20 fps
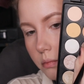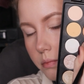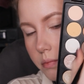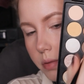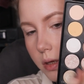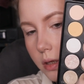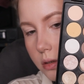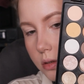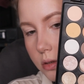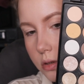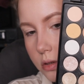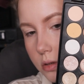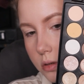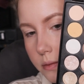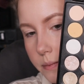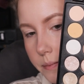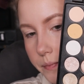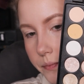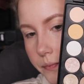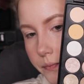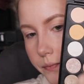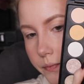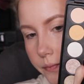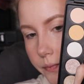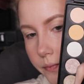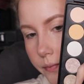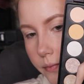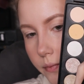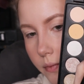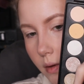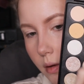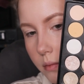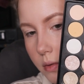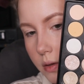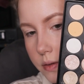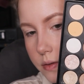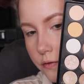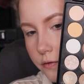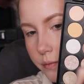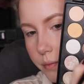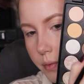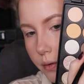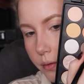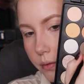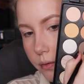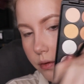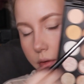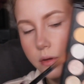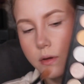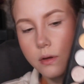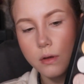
beige. A mix of both.